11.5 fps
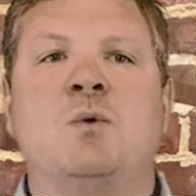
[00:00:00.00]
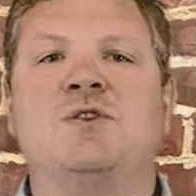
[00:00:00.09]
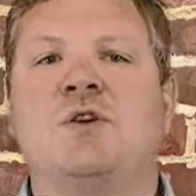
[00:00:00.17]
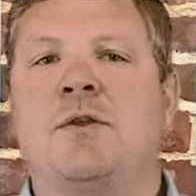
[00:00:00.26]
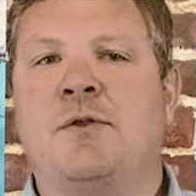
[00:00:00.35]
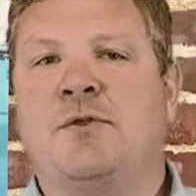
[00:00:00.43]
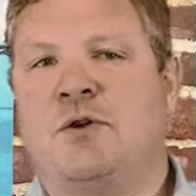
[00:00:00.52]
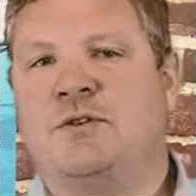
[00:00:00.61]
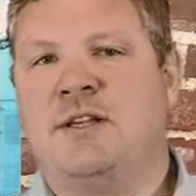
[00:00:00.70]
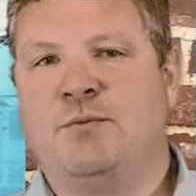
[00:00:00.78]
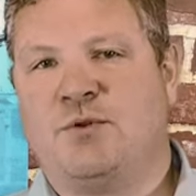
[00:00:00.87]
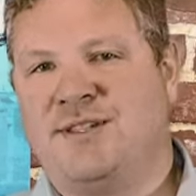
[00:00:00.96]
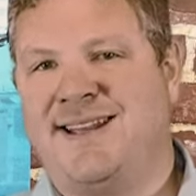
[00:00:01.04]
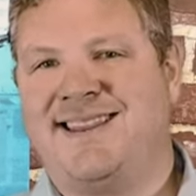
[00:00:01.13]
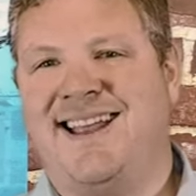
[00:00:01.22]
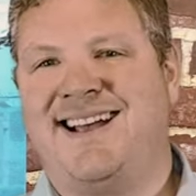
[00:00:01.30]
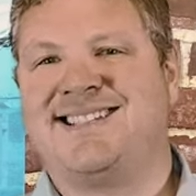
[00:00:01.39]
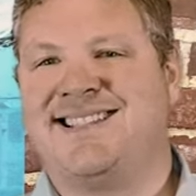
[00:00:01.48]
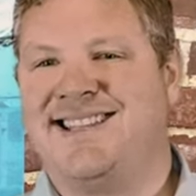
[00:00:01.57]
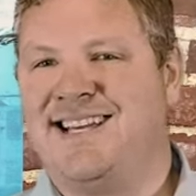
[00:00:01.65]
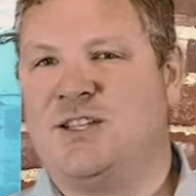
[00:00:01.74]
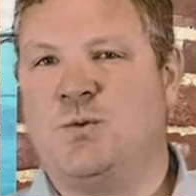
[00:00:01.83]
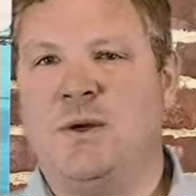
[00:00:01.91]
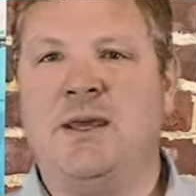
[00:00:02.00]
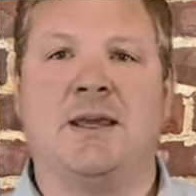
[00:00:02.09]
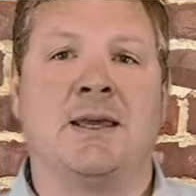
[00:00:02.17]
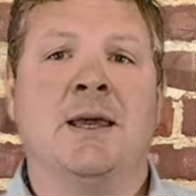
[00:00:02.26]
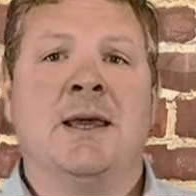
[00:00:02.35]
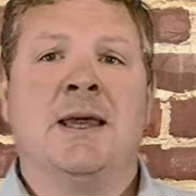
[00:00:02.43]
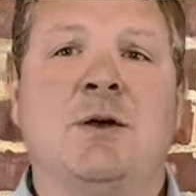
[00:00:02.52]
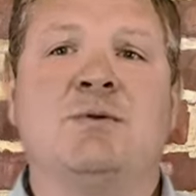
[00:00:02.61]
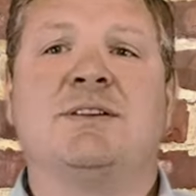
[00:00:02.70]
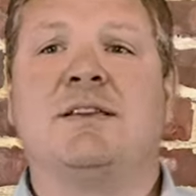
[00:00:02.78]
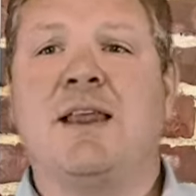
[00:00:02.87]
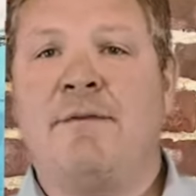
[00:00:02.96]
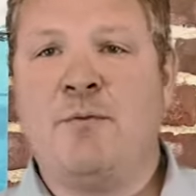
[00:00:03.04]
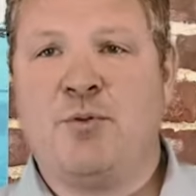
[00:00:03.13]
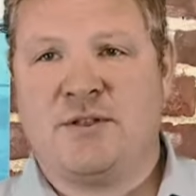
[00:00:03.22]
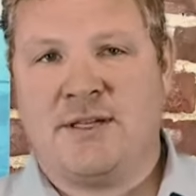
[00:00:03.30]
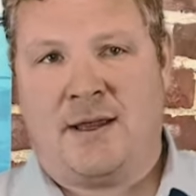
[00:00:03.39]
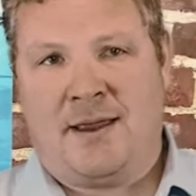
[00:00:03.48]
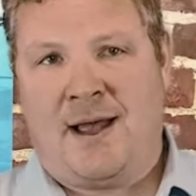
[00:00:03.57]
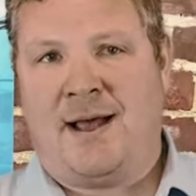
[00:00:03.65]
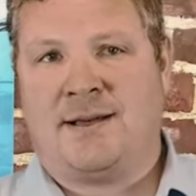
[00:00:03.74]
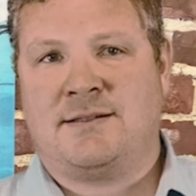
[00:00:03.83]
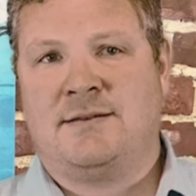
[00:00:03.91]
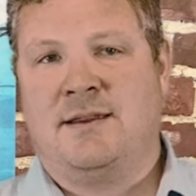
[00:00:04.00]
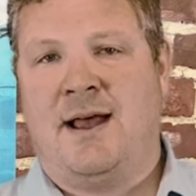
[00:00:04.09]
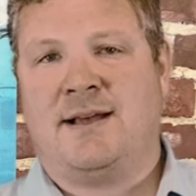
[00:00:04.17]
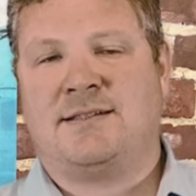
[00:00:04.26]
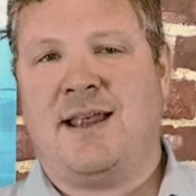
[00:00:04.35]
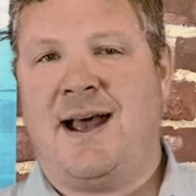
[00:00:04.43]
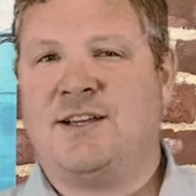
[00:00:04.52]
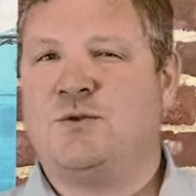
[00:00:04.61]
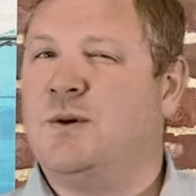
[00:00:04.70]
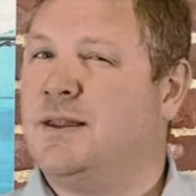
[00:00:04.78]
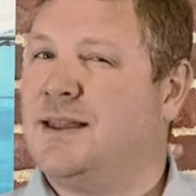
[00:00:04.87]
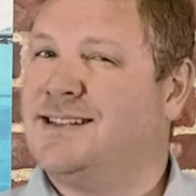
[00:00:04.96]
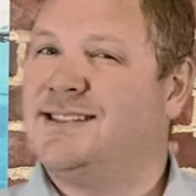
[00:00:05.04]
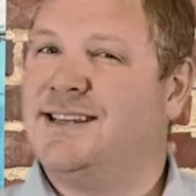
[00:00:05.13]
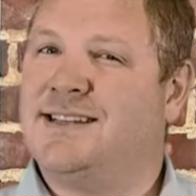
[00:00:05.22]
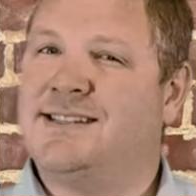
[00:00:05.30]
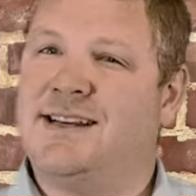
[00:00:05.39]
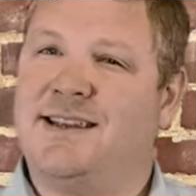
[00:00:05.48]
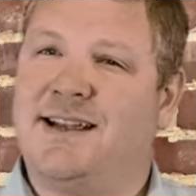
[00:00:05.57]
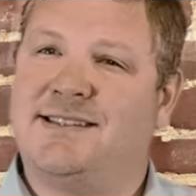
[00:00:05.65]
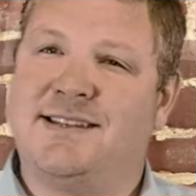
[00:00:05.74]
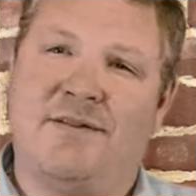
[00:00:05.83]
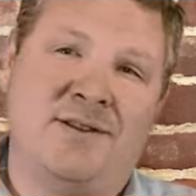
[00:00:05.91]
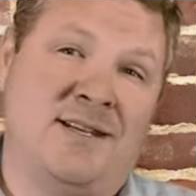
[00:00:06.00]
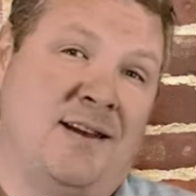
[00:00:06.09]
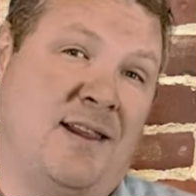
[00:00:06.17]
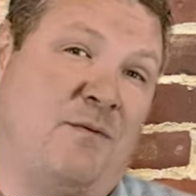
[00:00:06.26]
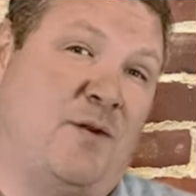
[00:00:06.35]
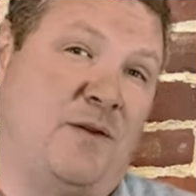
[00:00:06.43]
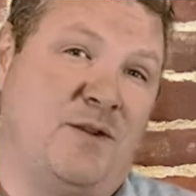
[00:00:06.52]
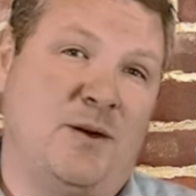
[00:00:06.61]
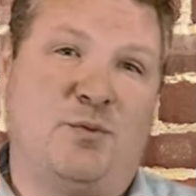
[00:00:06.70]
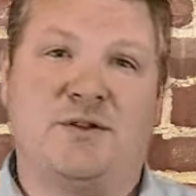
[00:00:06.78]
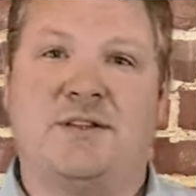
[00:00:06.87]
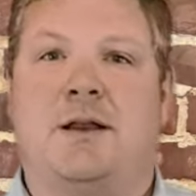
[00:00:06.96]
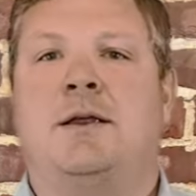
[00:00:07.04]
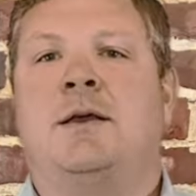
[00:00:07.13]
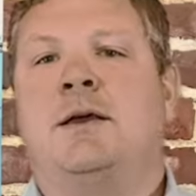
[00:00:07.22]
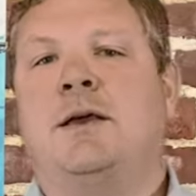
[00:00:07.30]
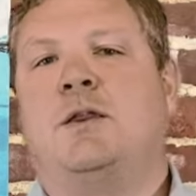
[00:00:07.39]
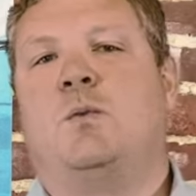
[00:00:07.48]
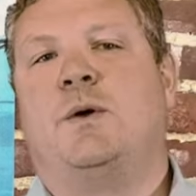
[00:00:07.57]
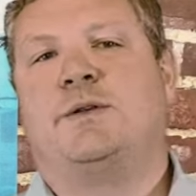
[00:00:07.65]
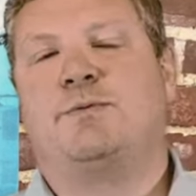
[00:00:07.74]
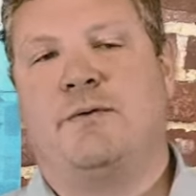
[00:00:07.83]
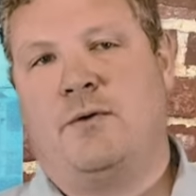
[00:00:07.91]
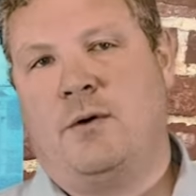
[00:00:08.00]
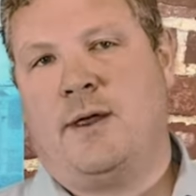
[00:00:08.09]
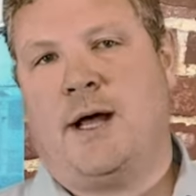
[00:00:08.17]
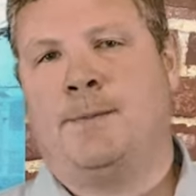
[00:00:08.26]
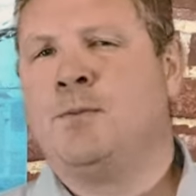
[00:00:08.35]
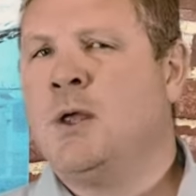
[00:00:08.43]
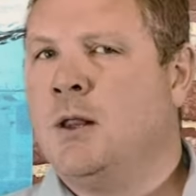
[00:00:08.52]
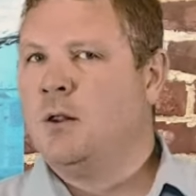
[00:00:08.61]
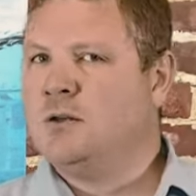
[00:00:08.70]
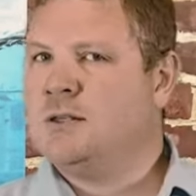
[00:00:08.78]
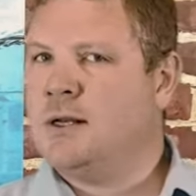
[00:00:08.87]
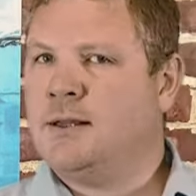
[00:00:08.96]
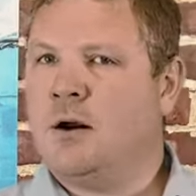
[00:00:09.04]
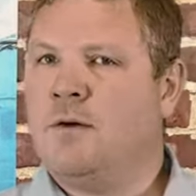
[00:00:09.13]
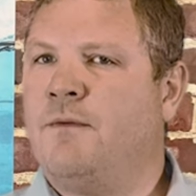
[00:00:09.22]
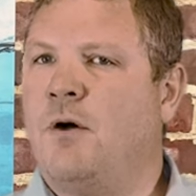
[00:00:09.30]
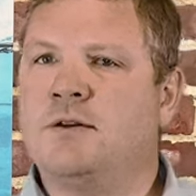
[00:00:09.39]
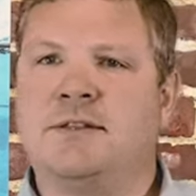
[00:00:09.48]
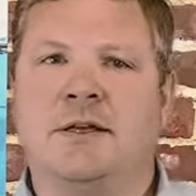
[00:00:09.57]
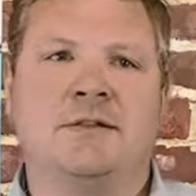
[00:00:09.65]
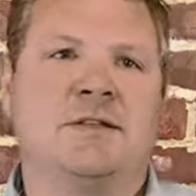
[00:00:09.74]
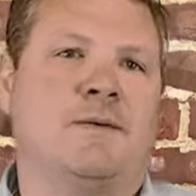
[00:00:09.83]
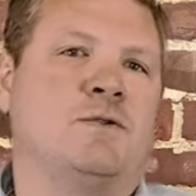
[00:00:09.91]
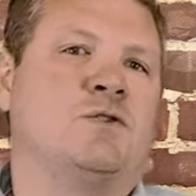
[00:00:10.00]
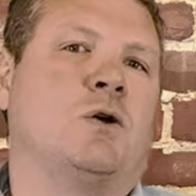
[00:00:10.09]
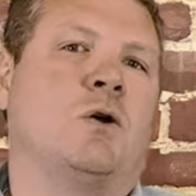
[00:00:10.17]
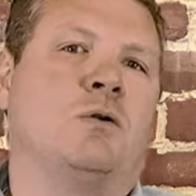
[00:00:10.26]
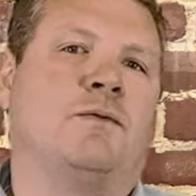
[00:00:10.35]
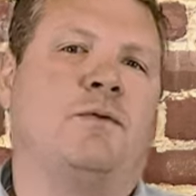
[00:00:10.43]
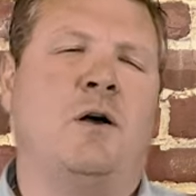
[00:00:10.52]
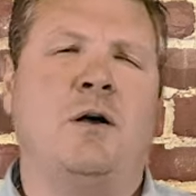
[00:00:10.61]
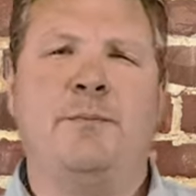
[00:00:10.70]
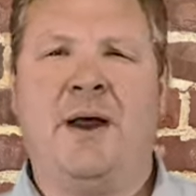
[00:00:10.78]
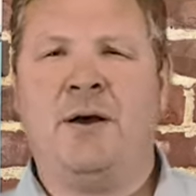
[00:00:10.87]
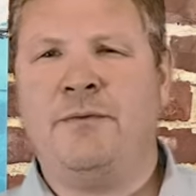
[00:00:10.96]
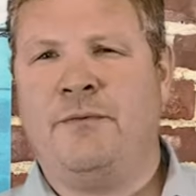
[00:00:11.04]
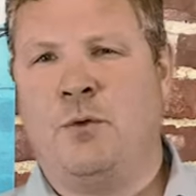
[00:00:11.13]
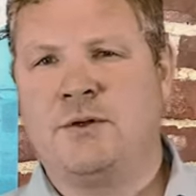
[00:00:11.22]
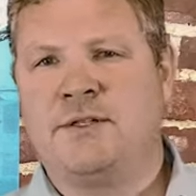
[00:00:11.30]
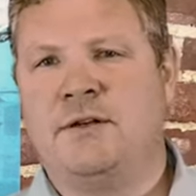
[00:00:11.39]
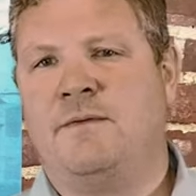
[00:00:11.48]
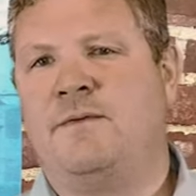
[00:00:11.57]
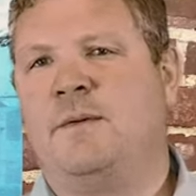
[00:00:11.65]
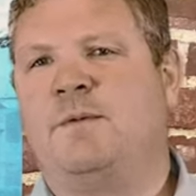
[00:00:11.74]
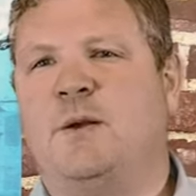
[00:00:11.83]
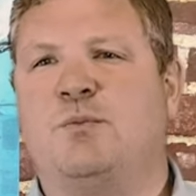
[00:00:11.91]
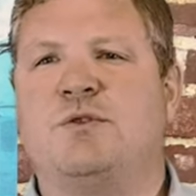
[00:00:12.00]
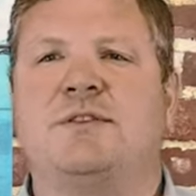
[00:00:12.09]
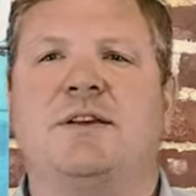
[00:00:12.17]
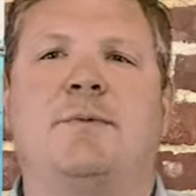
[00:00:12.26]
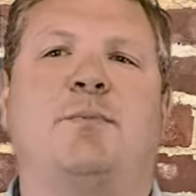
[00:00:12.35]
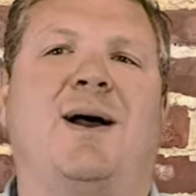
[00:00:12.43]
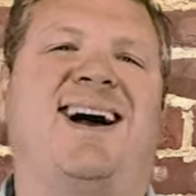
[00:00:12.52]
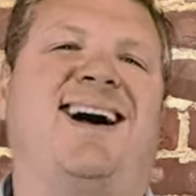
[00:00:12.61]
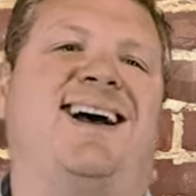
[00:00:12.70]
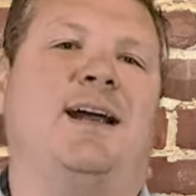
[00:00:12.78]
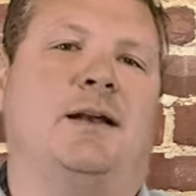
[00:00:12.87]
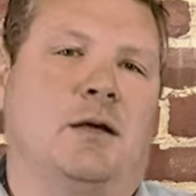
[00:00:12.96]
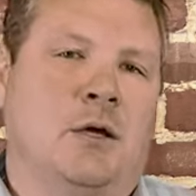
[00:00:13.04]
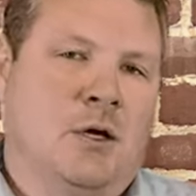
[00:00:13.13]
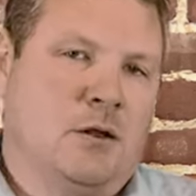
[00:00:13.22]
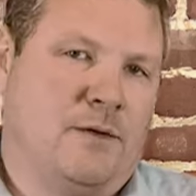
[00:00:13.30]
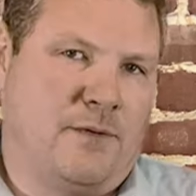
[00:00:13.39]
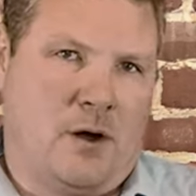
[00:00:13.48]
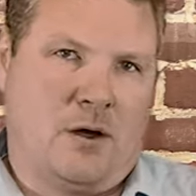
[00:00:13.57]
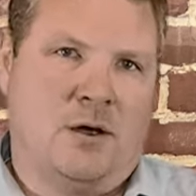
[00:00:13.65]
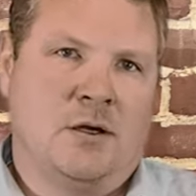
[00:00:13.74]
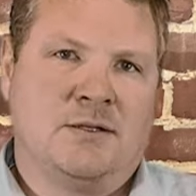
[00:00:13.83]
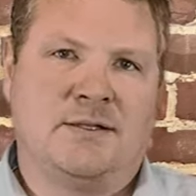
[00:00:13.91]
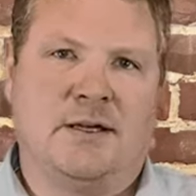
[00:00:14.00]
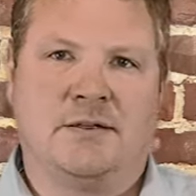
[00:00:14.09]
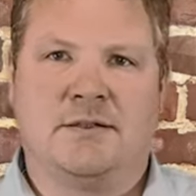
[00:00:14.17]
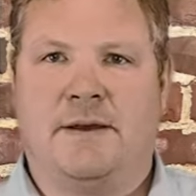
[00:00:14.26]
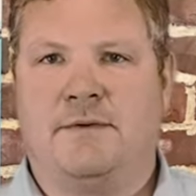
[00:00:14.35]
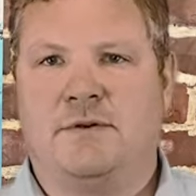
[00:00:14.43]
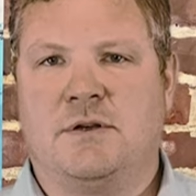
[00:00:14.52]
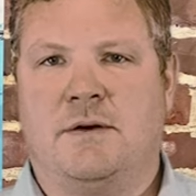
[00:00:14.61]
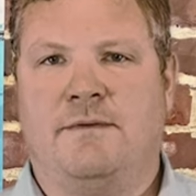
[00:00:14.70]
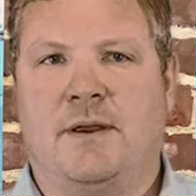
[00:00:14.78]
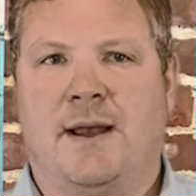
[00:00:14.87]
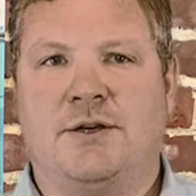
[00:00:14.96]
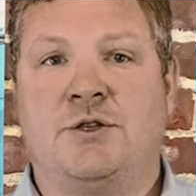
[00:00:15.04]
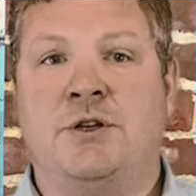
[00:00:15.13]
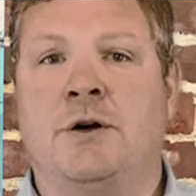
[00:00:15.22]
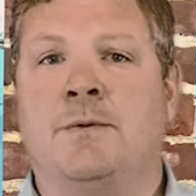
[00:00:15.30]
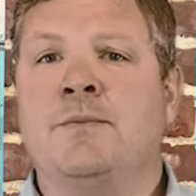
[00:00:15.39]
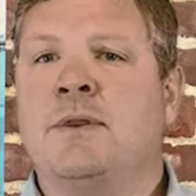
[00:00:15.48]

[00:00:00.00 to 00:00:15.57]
We saw the 13% less this week. It was 11% less last week, then 16, then 17, then 15%. In the weeks before that. Looks like that our fall sales levels are going to fall about 14 to 15% behind the fall sales levels of last year.